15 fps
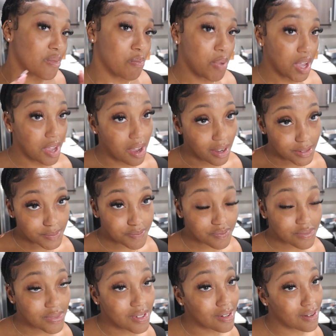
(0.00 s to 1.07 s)
But yeah,
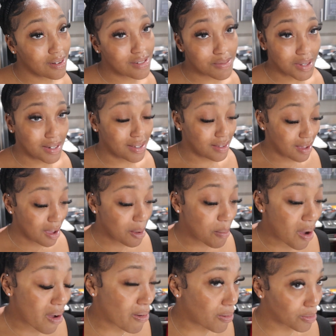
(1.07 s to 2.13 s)
your girl's about to eat. I'm
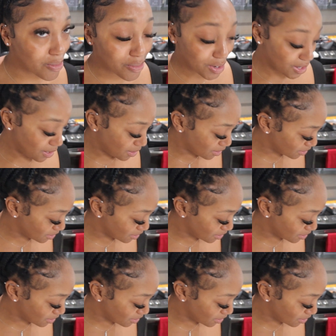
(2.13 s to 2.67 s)
hungry. It